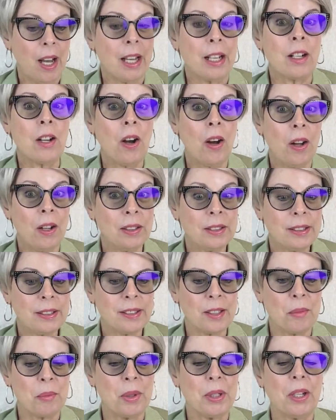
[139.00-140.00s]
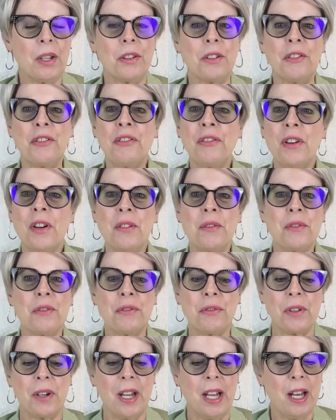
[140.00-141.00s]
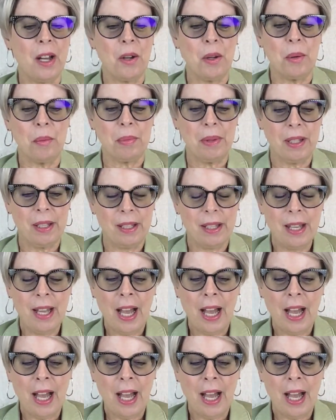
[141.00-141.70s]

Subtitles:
I called someone on the phone for help.